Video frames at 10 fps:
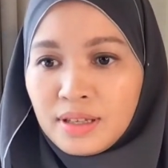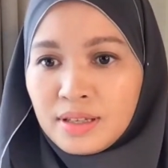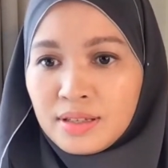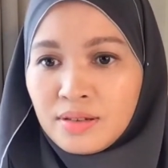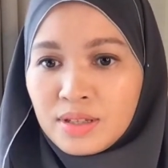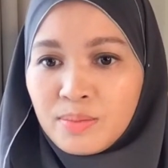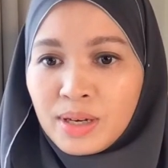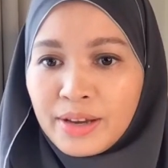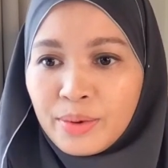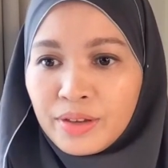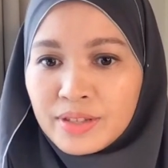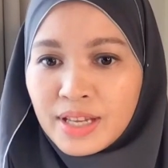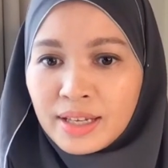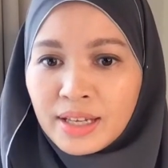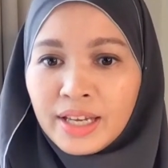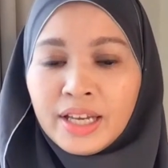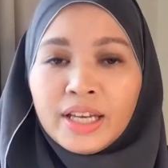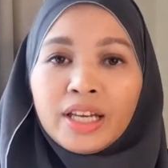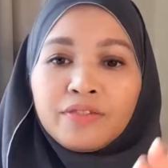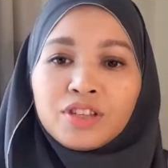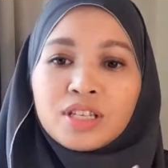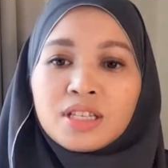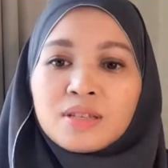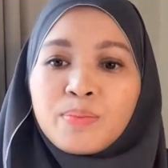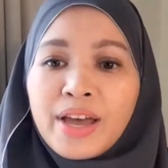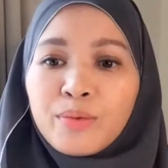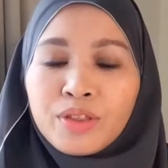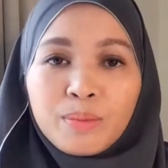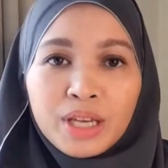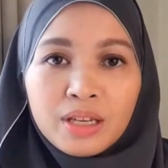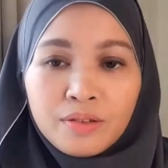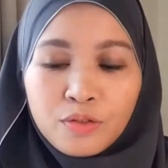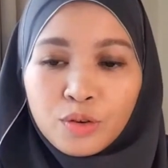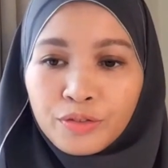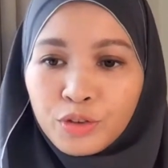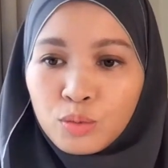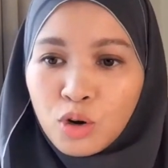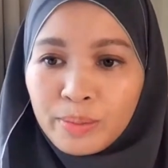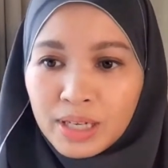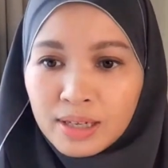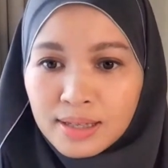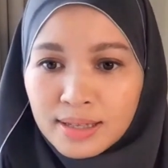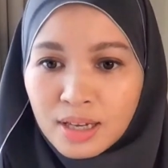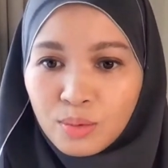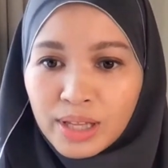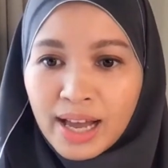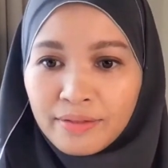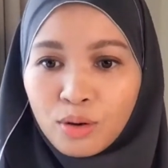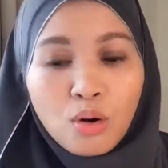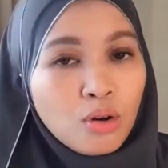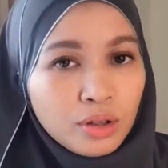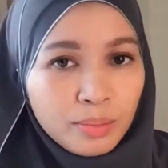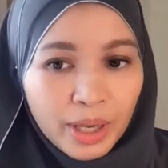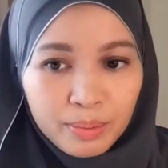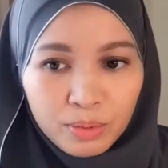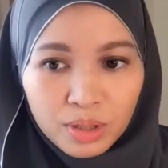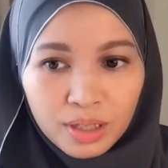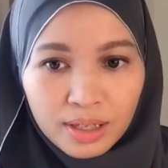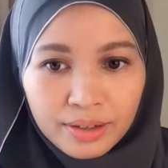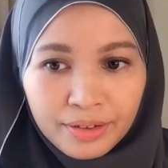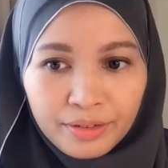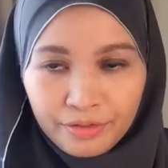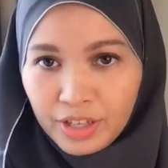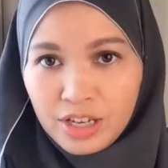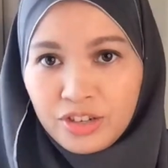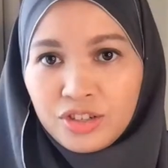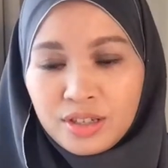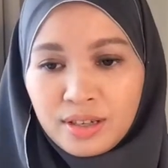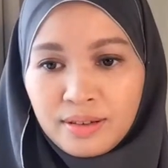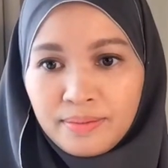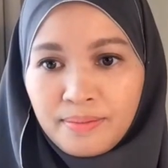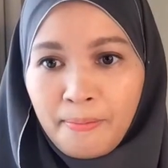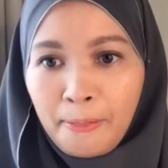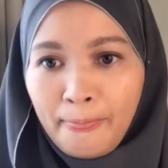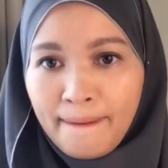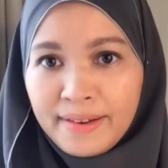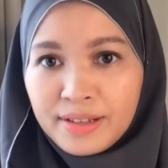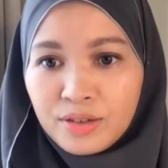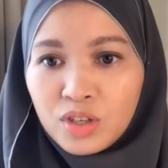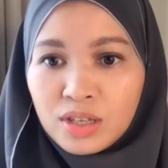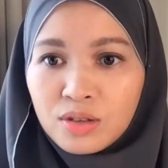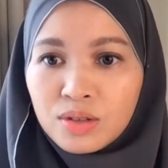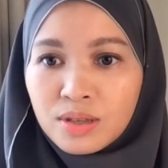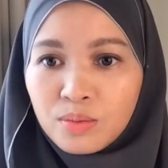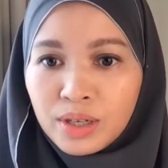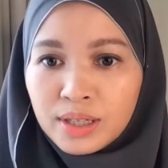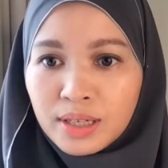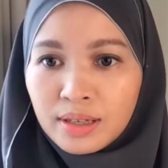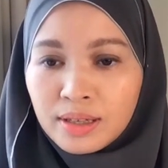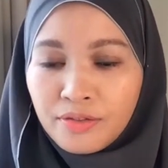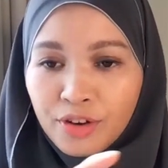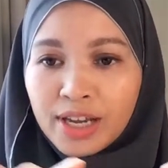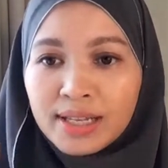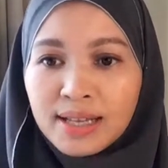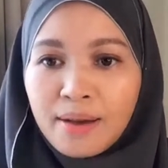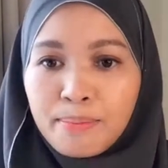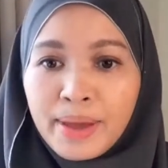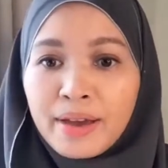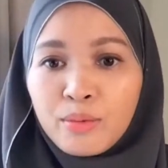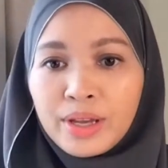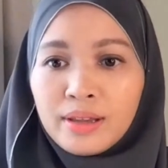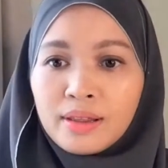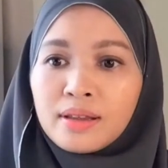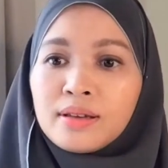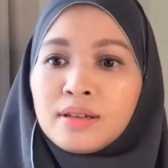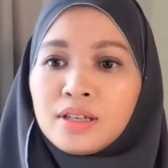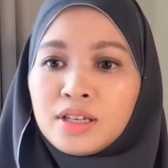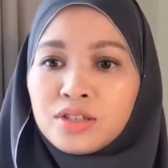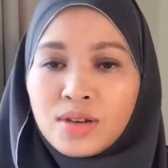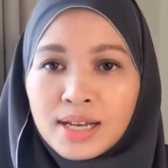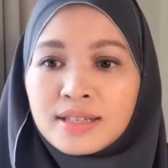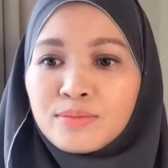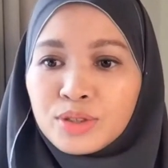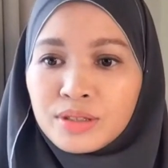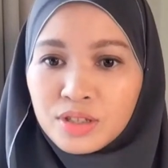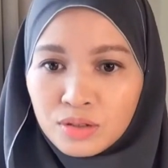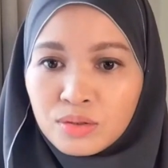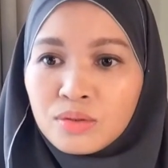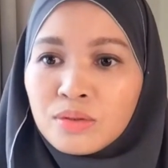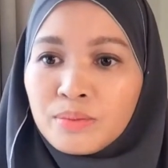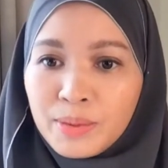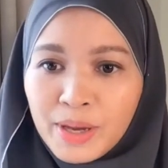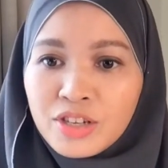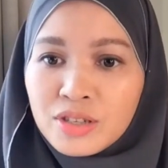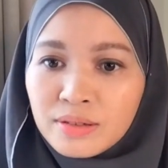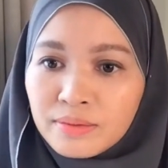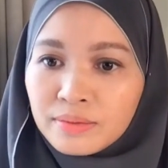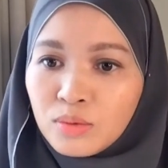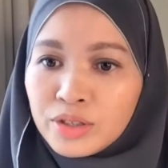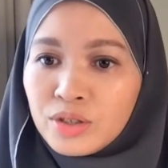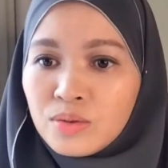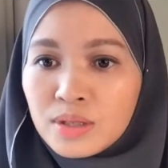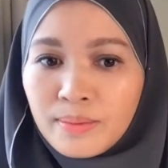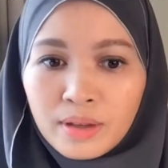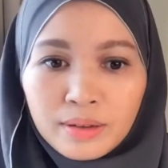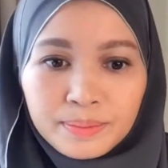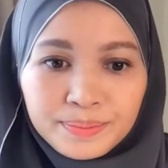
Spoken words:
So it's a polite way of saying, if you just bear with me for a few more minutes, we'll have all the paperwork finished. Right? So you can use the phrase bear with to ask someone to be patient while you do something.